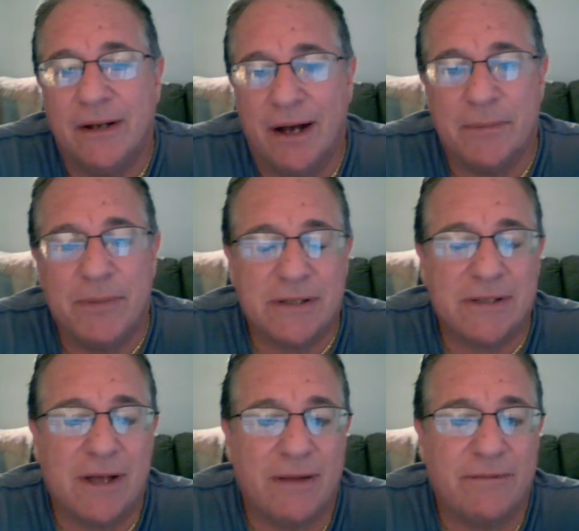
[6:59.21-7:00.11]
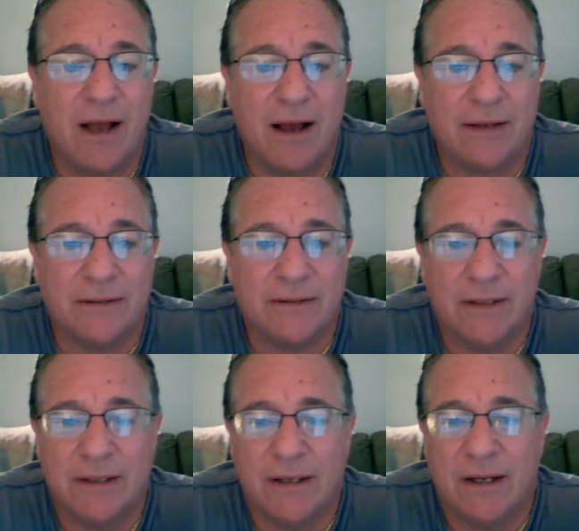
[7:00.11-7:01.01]
on the picks I've
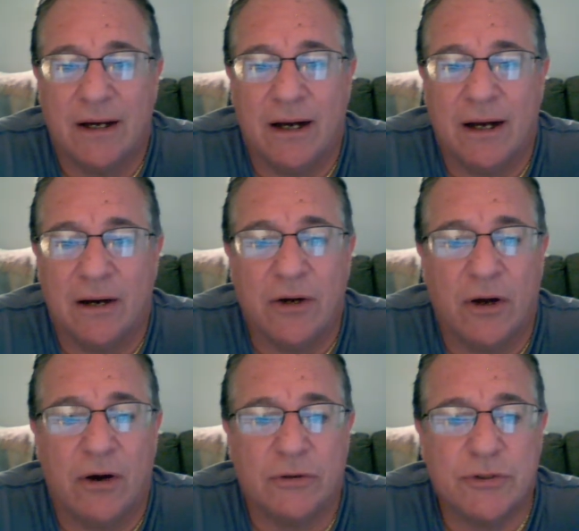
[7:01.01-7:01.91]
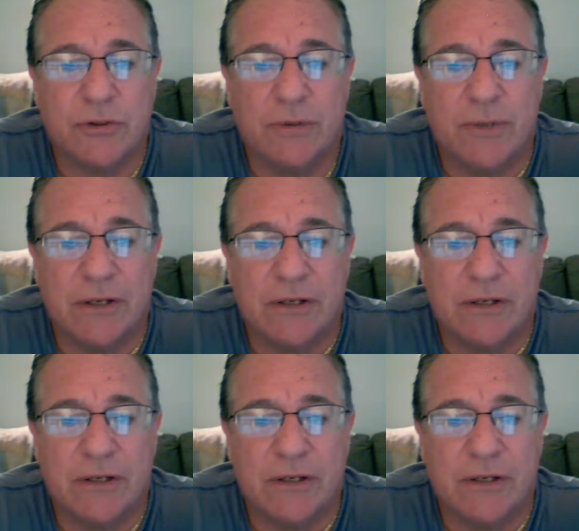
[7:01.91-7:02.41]
gotten are going to hold true, because